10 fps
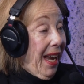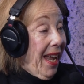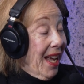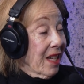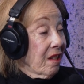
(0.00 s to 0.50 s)

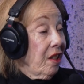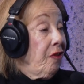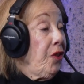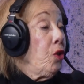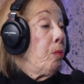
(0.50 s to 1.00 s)
And
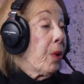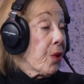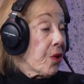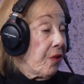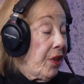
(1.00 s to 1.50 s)
if you
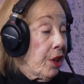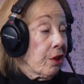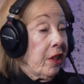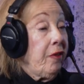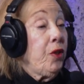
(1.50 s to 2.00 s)
persevere,
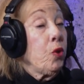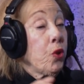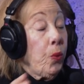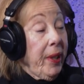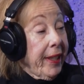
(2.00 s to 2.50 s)
yeah. if you
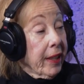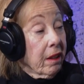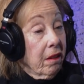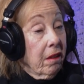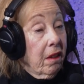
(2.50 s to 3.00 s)
tweak
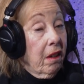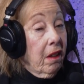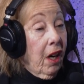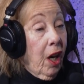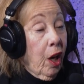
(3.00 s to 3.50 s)
it,
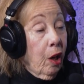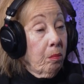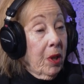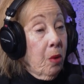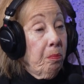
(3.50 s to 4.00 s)

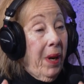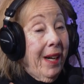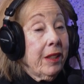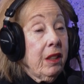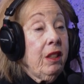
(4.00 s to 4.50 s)

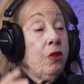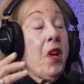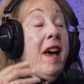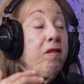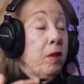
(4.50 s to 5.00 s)
but you'd
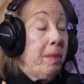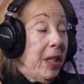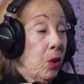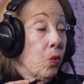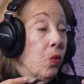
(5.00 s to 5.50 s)
have to
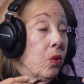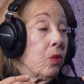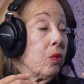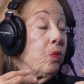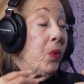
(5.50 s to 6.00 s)
be
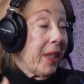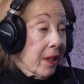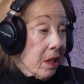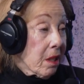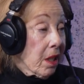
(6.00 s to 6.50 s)

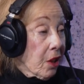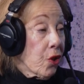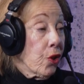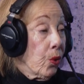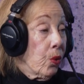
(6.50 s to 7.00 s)
realistic
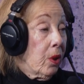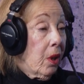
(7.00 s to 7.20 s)
too.